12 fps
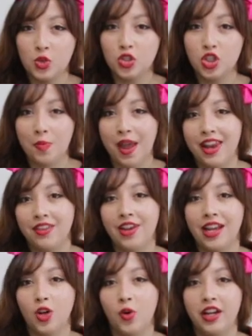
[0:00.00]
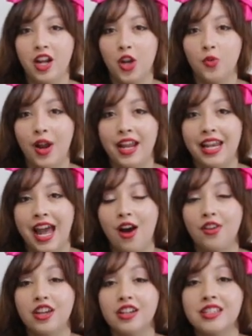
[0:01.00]
Cool Japan event going on right now,
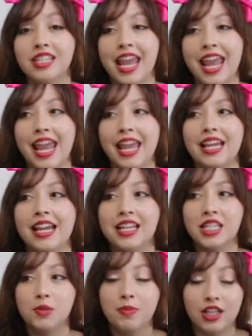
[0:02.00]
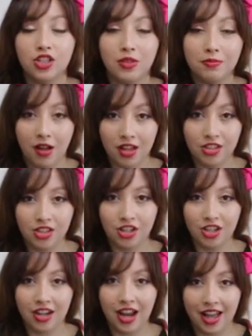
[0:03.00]
there's a special
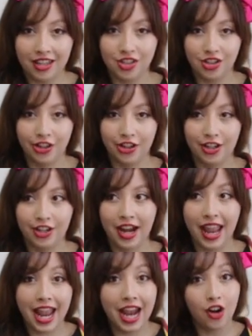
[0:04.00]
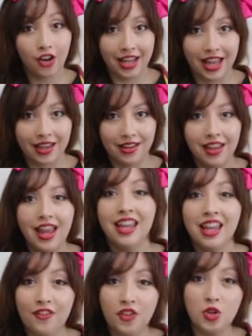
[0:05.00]
Monster Hunter area.
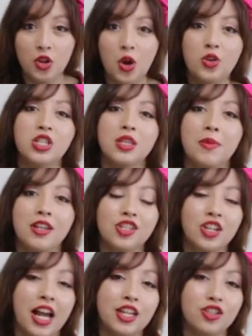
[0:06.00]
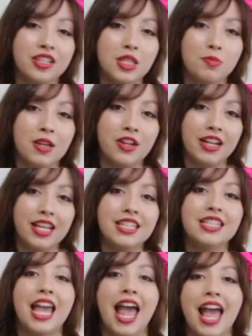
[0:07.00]
If you go to the Monster Hunter
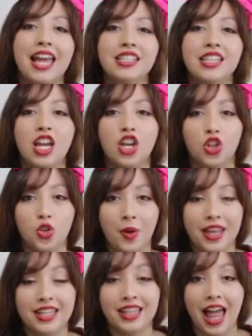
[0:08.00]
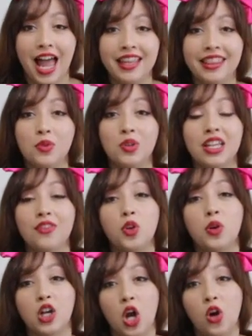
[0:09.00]
experience and you wait in line, they will give
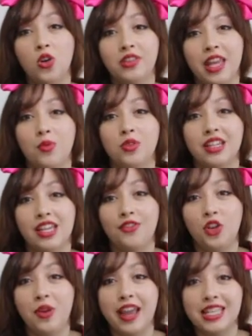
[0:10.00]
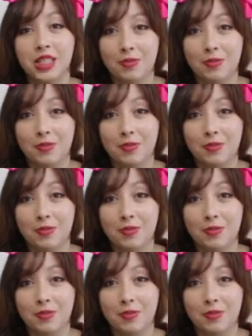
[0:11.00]
you a code that will give you a